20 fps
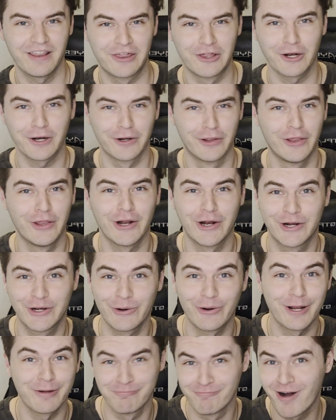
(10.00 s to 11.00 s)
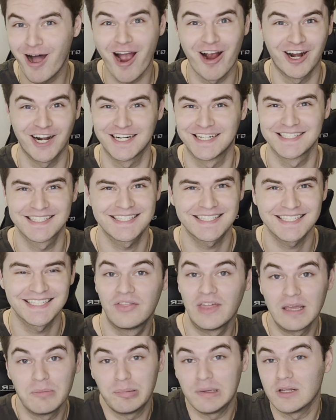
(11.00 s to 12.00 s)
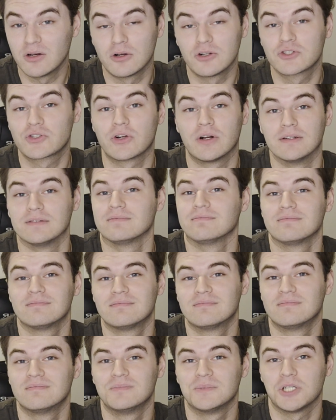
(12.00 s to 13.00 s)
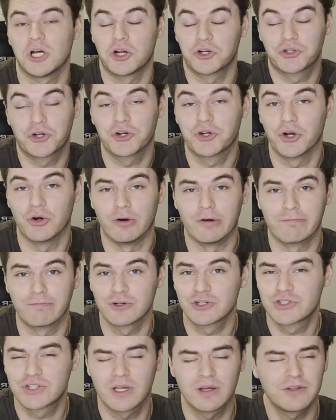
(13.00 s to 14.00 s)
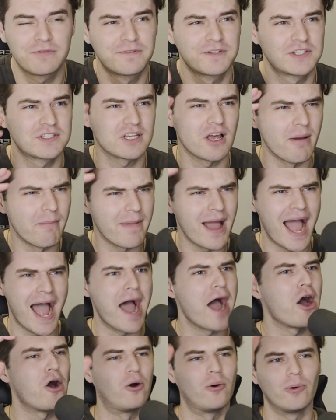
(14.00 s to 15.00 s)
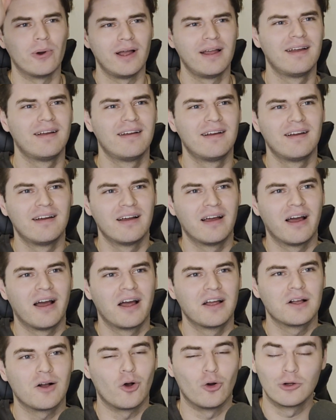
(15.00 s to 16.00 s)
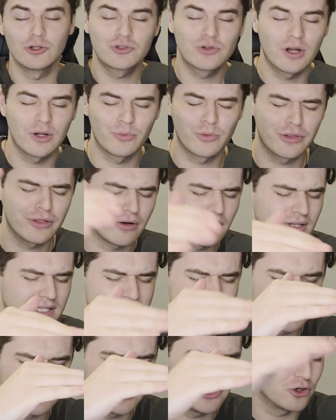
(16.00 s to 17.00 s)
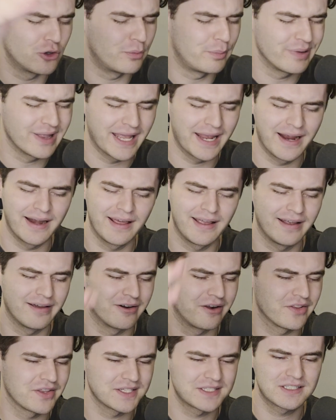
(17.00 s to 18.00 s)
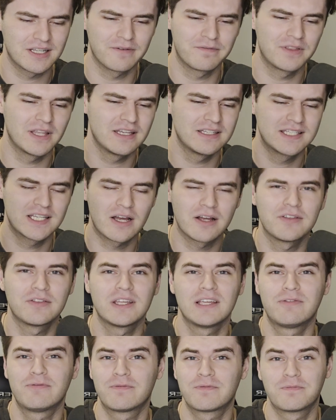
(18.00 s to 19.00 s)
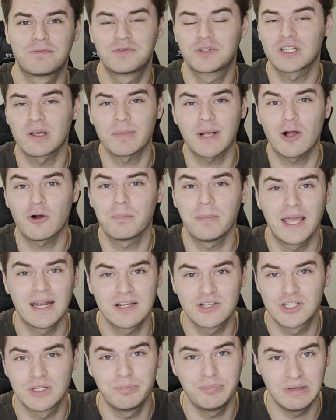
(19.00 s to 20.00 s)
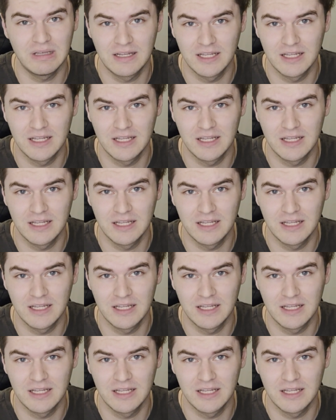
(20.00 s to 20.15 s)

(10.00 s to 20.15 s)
they're going to Mars. They beat Ultron on Krakoa for somehow. Ultron, with all his, planning and all this stuff, they somehow managed to beat